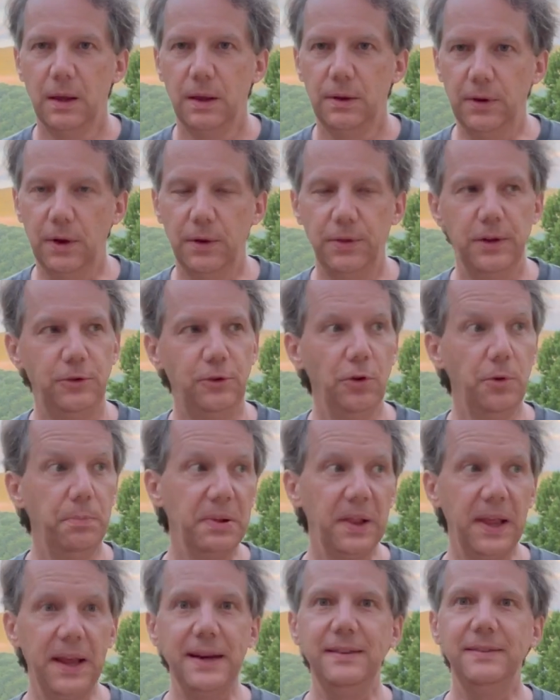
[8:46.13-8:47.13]
So the two
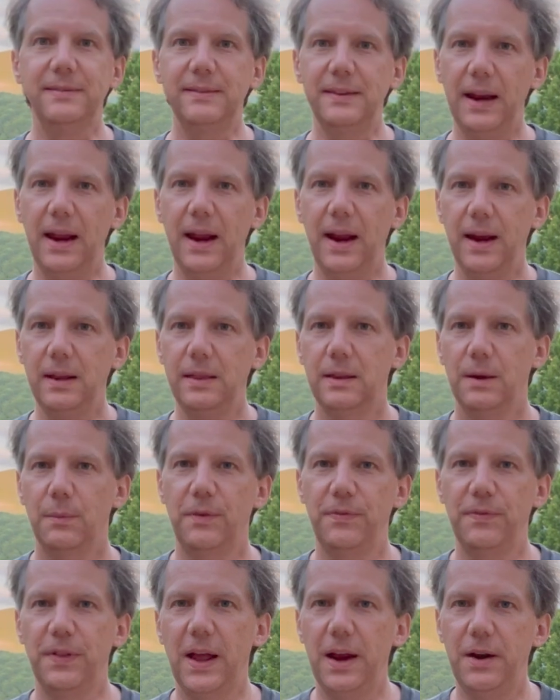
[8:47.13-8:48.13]
planes today that we're
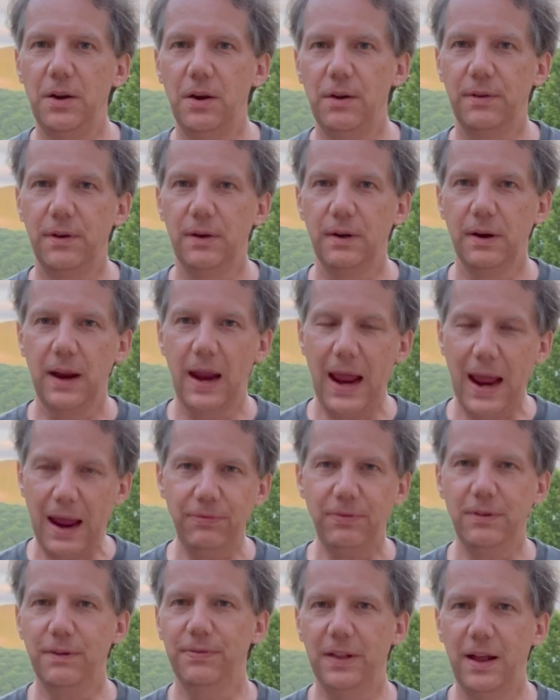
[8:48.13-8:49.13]
flying over
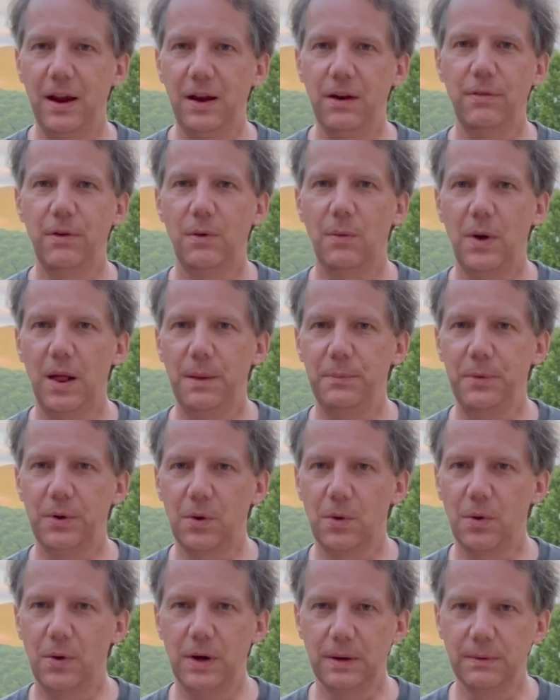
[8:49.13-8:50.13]
have to fly over while I'm
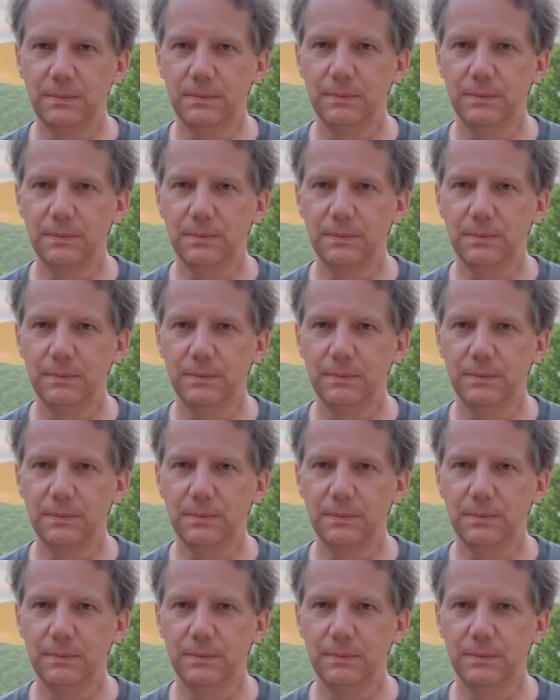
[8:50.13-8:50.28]
recording,